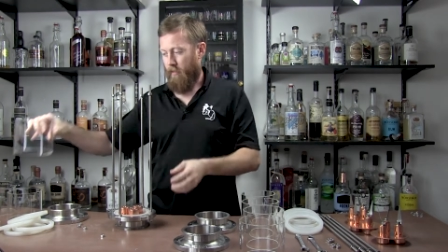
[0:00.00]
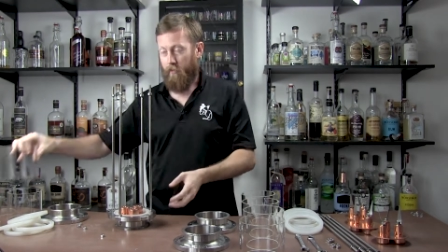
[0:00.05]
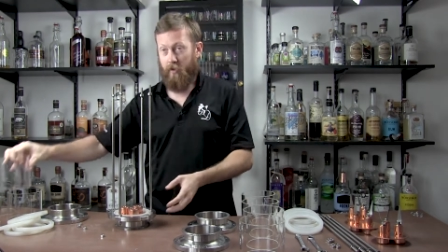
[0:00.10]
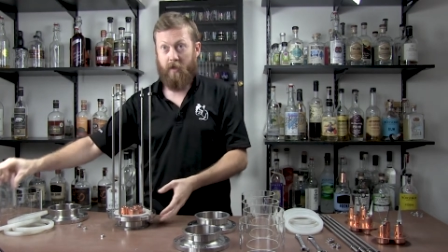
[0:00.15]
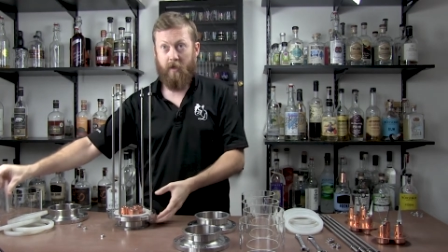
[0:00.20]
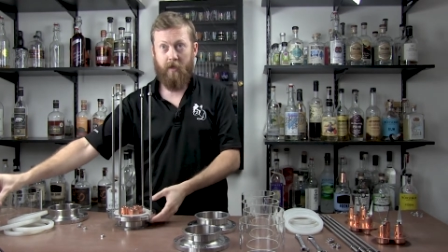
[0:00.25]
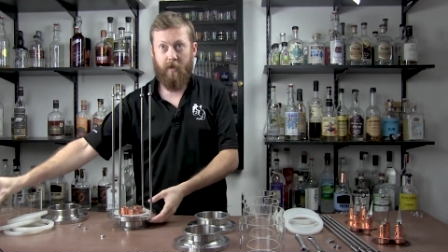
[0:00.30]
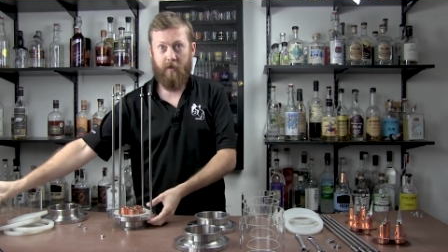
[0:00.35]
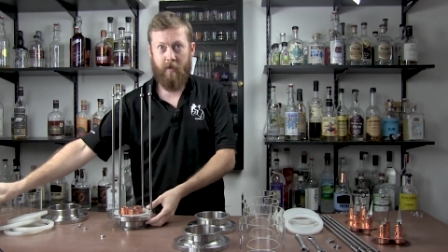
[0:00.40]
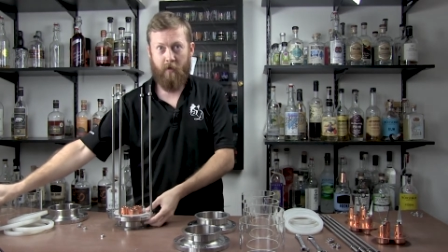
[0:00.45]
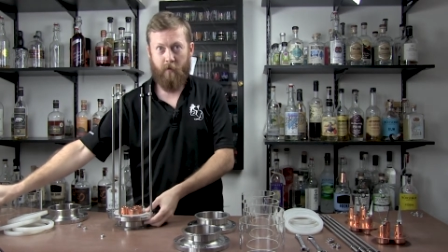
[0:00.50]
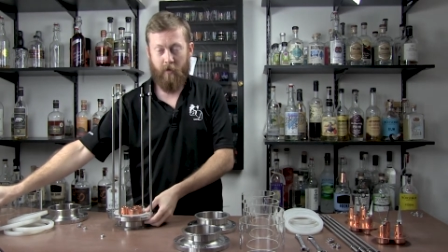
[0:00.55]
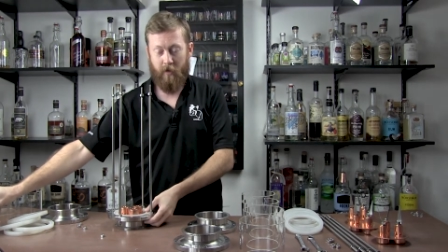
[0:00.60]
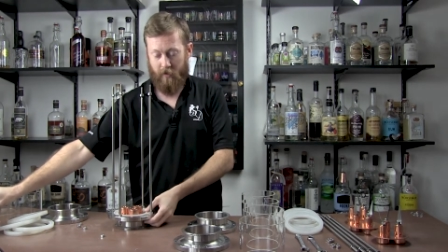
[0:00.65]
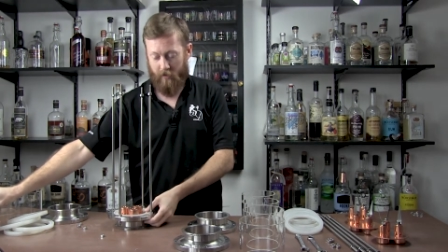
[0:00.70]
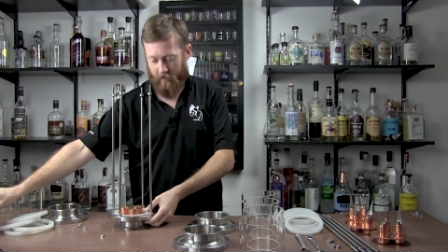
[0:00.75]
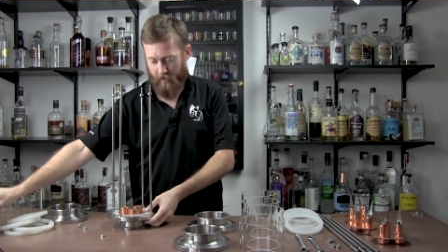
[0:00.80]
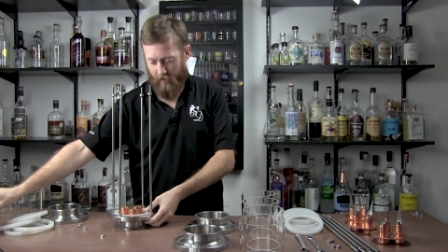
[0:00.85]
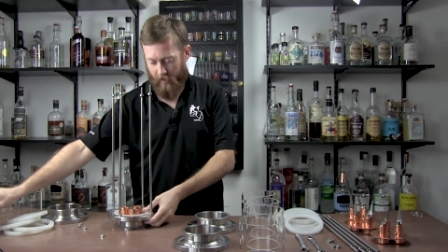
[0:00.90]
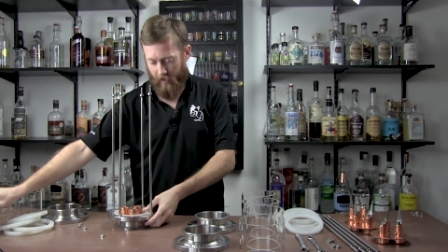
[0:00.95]
Be easy with
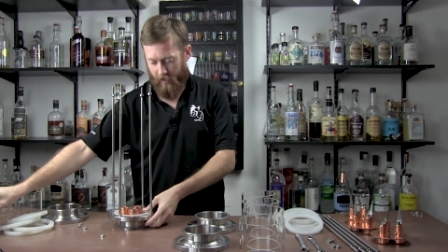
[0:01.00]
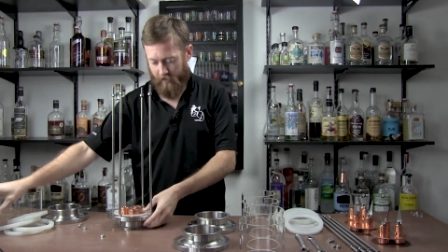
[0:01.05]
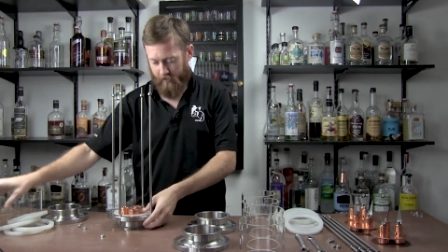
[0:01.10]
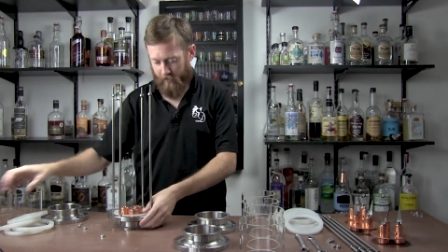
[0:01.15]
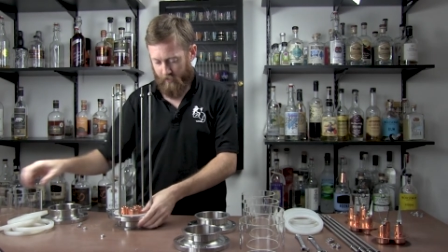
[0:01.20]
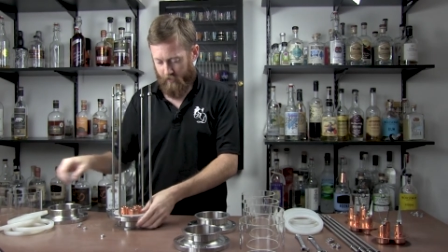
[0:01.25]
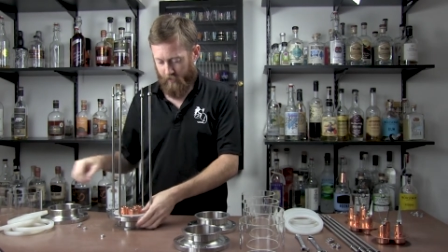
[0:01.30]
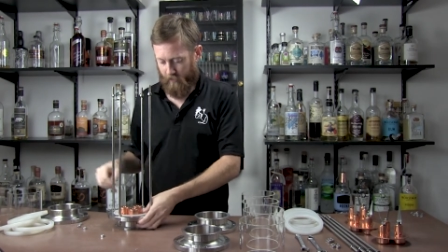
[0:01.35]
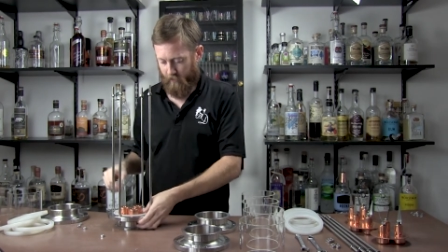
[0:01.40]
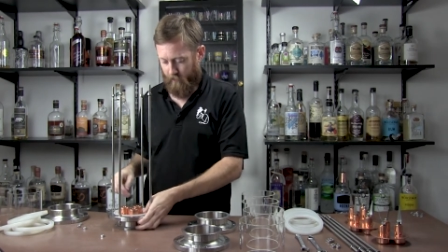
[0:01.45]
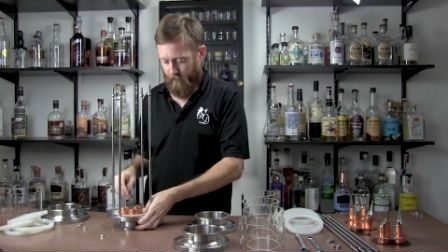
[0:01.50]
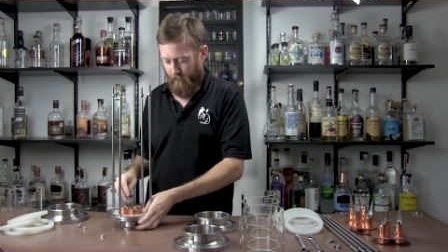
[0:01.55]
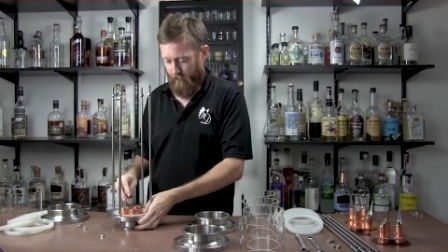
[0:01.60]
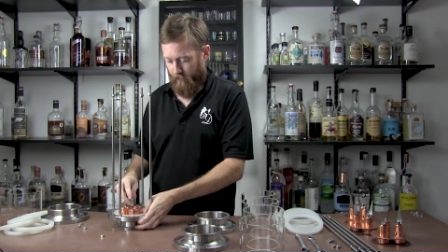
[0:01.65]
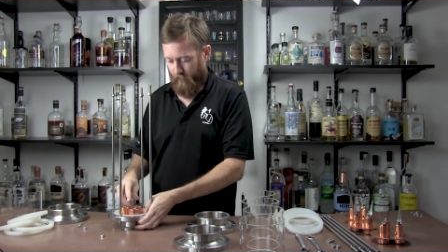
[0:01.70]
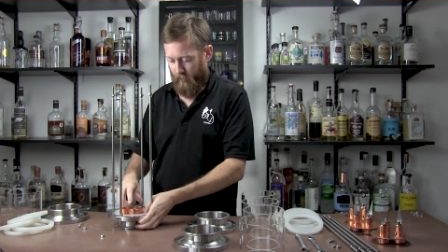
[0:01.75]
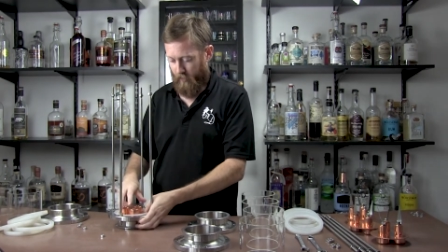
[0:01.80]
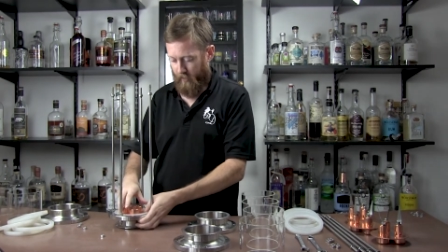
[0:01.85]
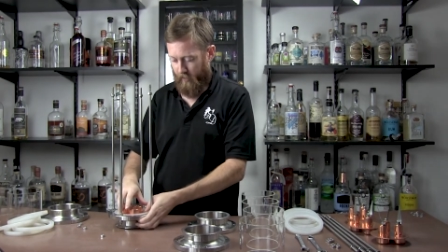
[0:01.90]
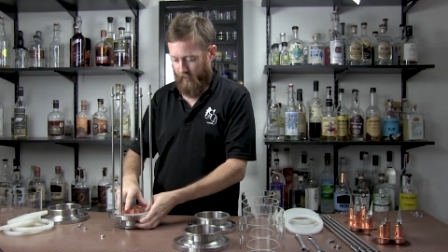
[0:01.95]
the glass as you're
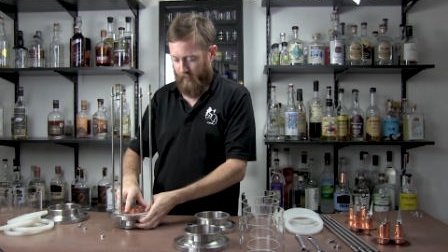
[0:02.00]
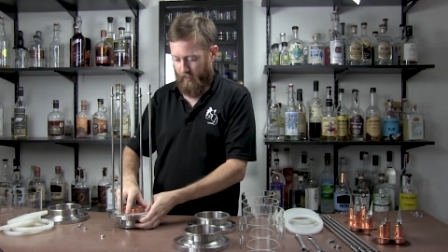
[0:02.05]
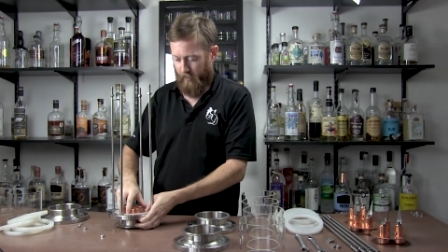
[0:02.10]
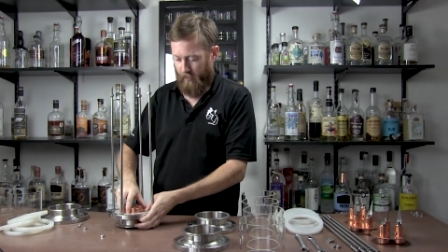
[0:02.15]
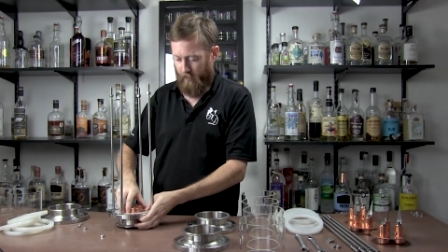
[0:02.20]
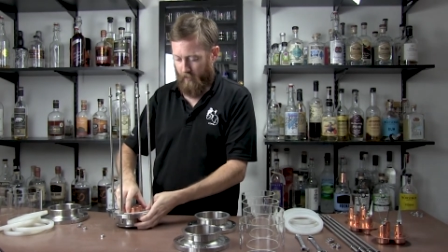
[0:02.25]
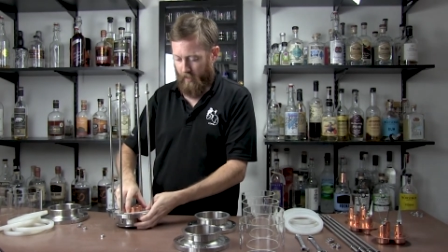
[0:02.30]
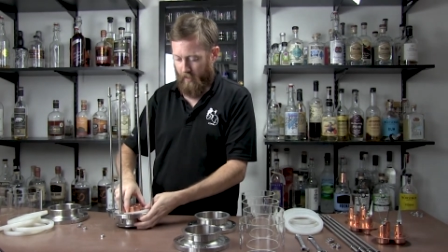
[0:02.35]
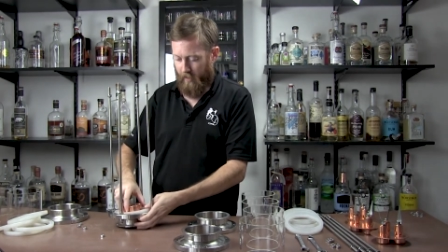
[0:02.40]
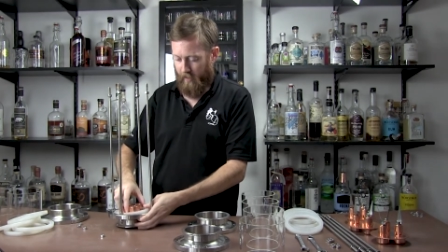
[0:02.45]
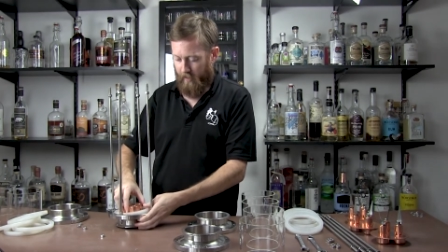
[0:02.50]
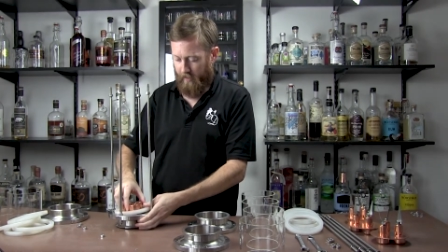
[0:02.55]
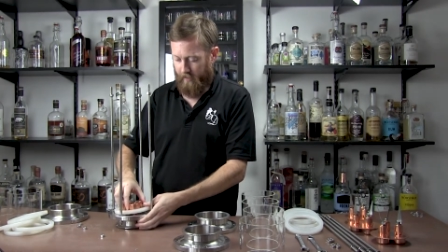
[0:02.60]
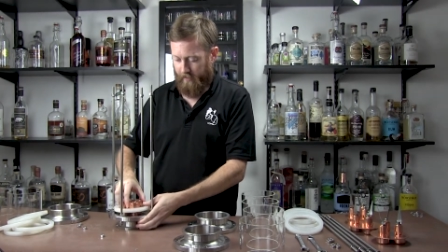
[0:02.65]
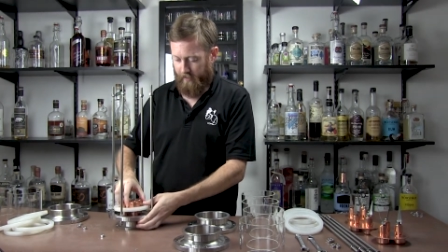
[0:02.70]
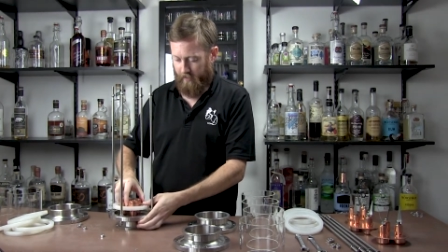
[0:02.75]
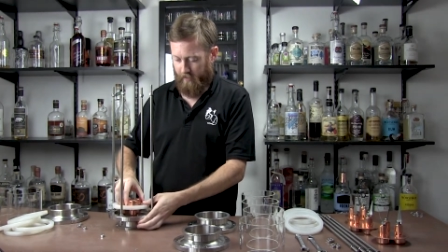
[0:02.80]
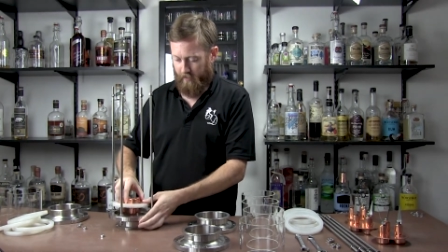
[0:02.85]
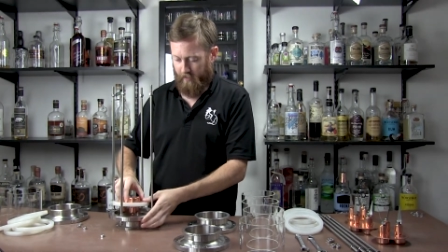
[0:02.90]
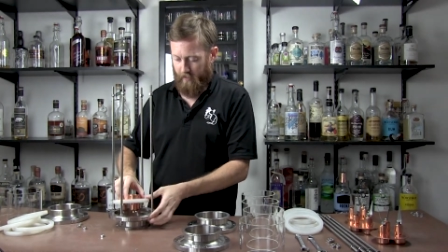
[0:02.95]
putting it in the
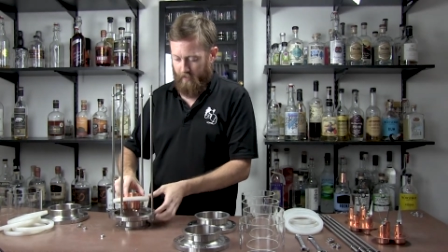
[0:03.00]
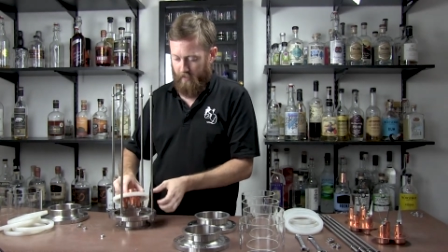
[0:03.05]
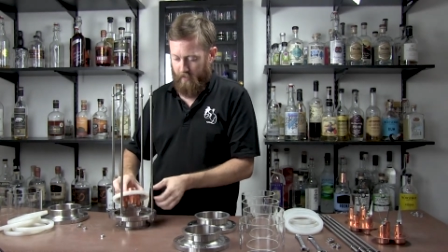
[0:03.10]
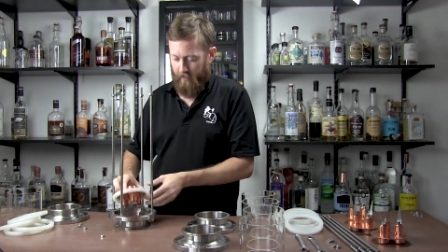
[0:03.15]
rods